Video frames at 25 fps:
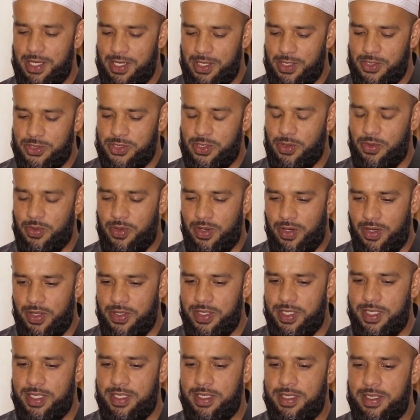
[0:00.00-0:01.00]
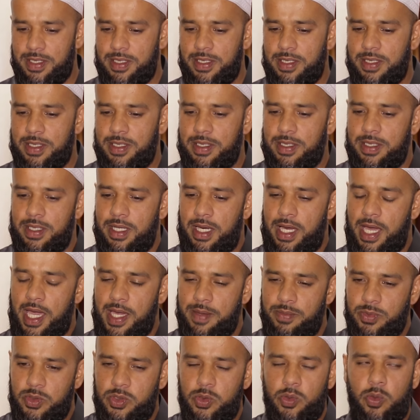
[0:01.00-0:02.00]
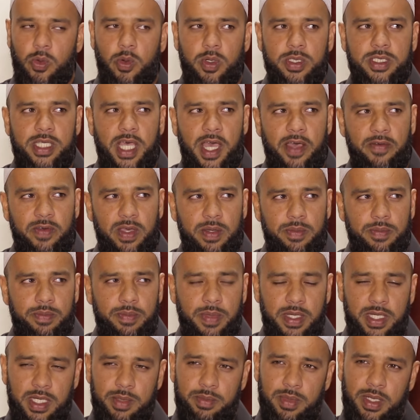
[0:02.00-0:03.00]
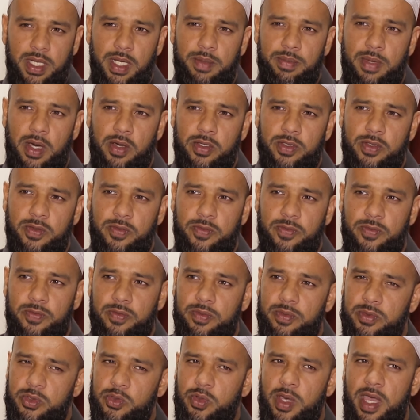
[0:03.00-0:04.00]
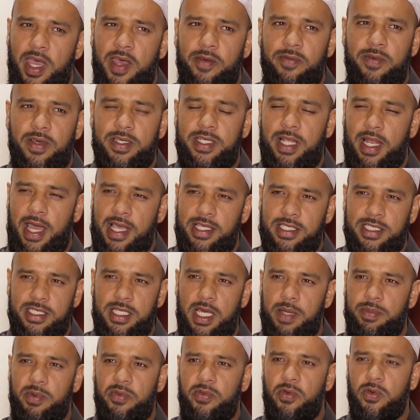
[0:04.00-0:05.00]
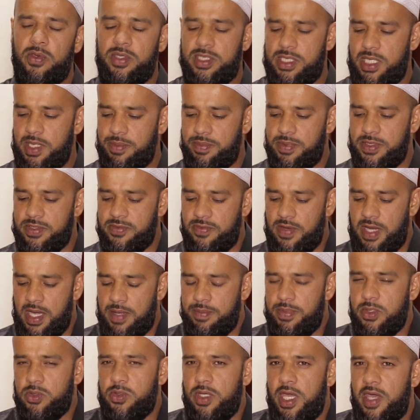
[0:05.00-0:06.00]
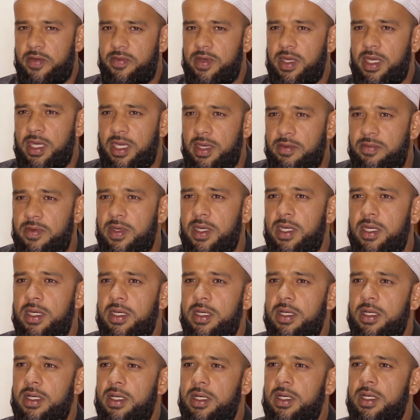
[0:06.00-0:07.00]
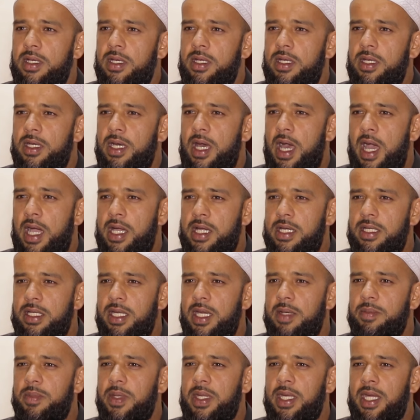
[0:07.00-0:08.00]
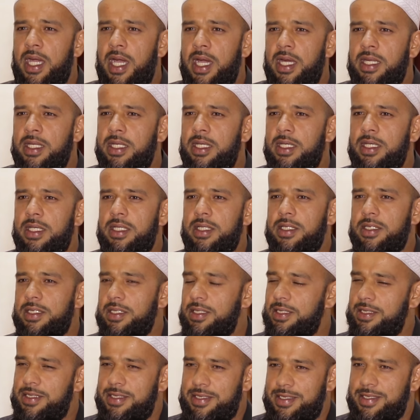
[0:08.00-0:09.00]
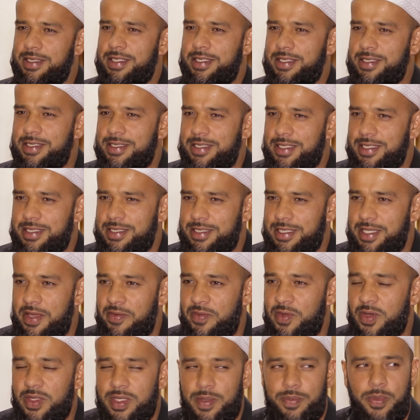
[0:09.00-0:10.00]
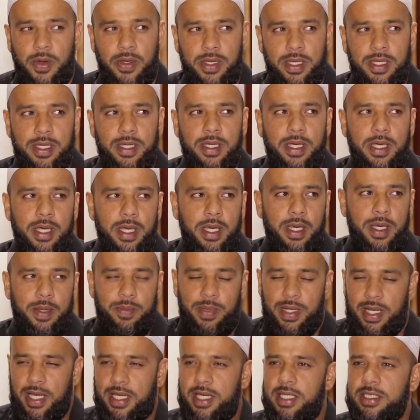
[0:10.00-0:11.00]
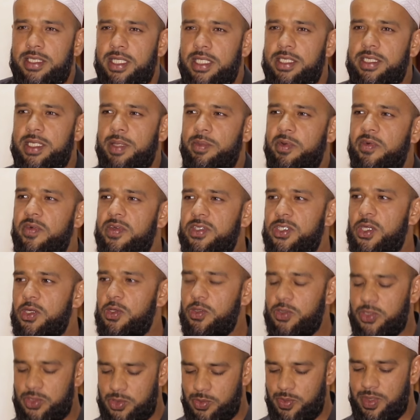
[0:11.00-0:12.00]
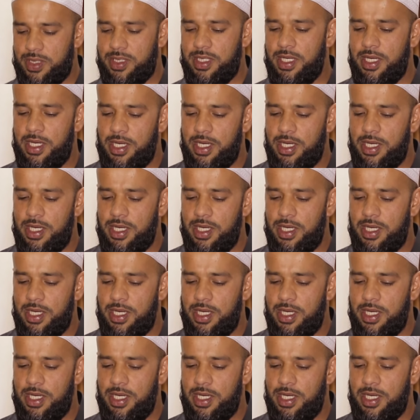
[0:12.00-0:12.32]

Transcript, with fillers: So rather, aim towards having minimal amount of, to have a light snack before you sleep is fine, but to have a heavy akhni, biryani, it's, it's, it's heavy on the body. But like I said, some of us are used to it.